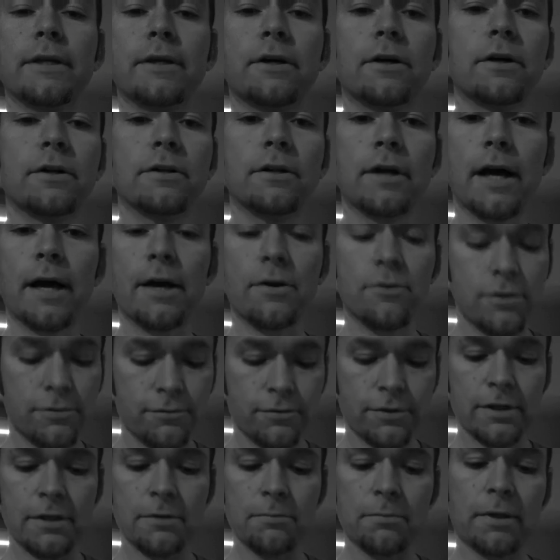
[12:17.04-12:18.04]
I always
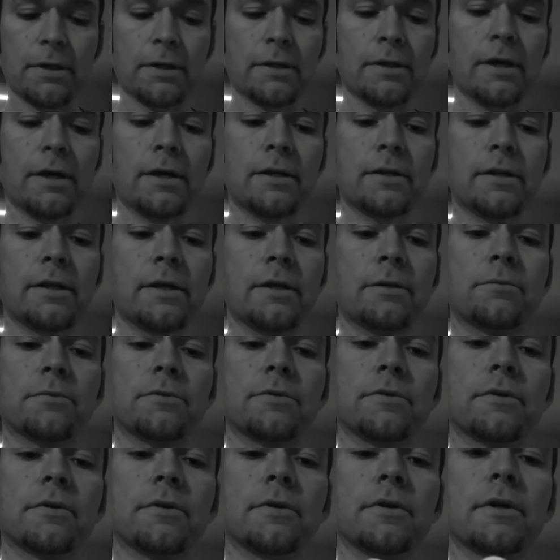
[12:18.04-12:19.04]
forget my knot
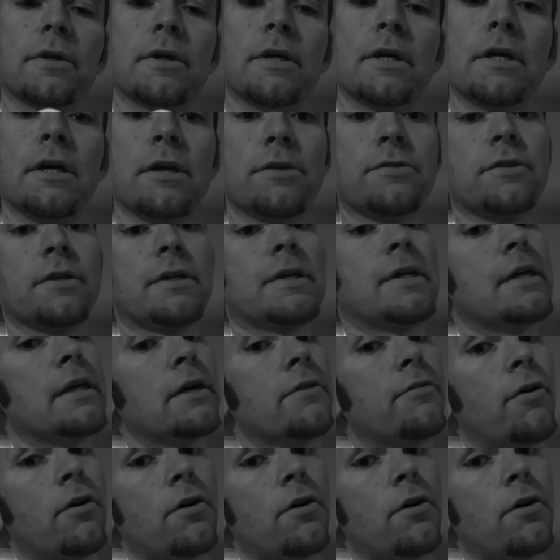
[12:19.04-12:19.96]
names. That's the king of